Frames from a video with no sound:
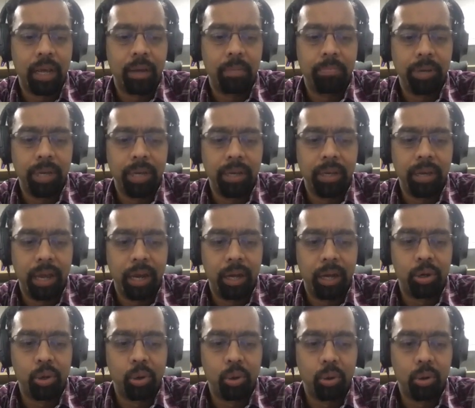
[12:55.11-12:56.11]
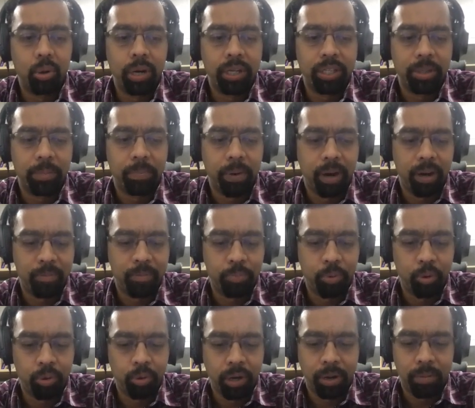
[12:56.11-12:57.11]
being enrolled as a part of
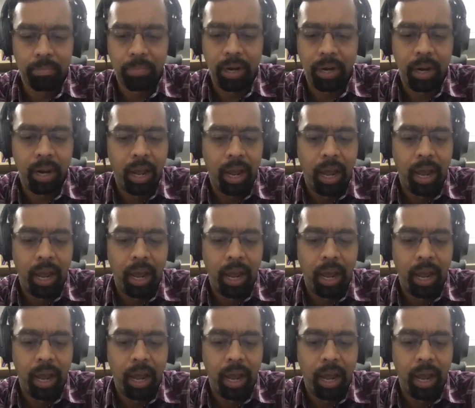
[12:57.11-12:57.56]
program, but